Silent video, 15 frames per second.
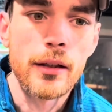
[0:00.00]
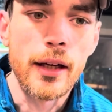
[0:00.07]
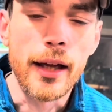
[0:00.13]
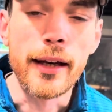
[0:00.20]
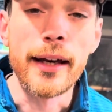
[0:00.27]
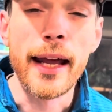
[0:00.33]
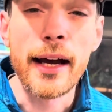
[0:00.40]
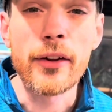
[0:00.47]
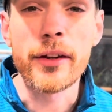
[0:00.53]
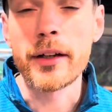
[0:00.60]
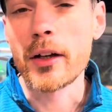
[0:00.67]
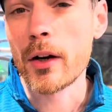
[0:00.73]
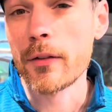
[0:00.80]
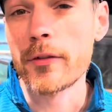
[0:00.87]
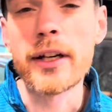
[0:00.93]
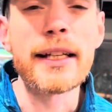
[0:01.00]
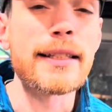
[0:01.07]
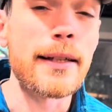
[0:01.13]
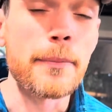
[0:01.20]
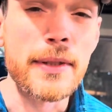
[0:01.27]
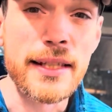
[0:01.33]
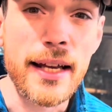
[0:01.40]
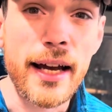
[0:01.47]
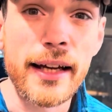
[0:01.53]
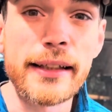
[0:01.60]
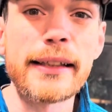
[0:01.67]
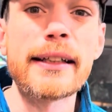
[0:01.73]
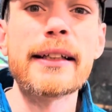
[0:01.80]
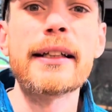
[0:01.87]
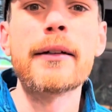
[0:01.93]
And now that COVID has
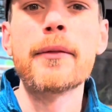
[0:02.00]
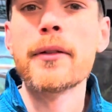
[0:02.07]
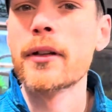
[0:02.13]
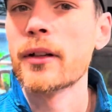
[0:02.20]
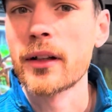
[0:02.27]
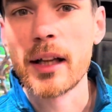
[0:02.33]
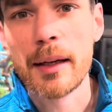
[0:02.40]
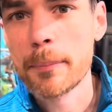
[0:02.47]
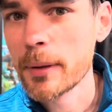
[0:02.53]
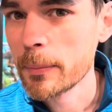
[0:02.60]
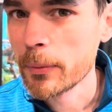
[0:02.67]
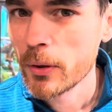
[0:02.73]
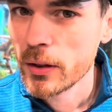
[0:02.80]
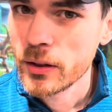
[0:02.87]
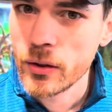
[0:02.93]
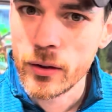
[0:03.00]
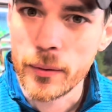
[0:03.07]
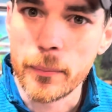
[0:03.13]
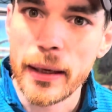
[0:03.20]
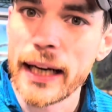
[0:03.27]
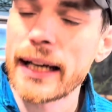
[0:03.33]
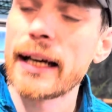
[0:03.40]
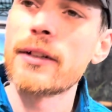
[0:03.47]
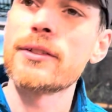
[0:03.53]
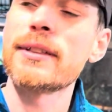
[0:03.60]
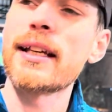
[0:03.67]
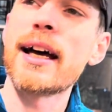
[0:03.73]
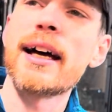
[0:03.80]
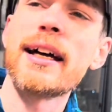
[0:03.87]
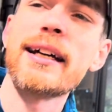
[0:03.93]
subsided, a lot of people are going back
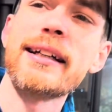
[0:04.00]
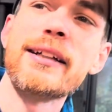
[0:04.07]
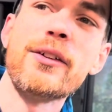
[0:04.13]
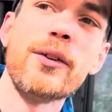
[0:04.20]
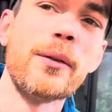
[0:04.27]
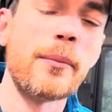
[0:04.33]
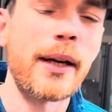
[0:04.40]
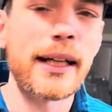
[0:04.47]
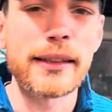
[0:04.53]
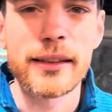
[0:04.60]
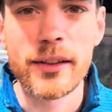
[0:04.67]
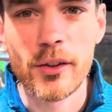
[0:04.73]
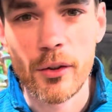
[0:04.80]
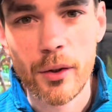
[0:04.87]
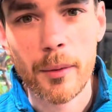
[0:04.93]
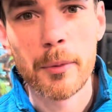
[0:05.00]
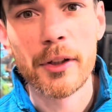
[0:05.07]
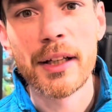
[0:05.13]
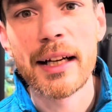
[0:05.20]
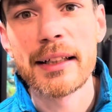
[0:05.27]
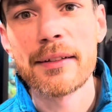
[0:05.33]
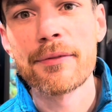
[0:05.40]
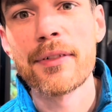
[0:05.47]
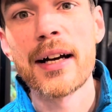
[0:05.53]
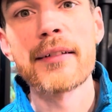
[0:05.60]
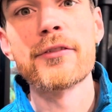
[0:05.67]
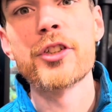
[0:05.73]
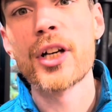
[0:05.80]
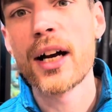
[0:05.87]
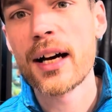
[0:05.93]
outside, going back to their normal 9-to-5
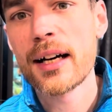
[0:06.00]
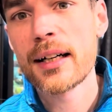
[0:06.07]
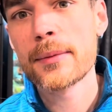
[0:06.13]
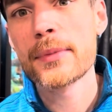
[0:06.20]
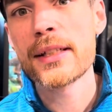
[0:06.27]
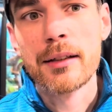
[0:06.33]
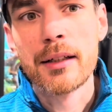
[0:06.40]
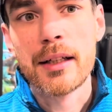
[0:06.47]
jobs.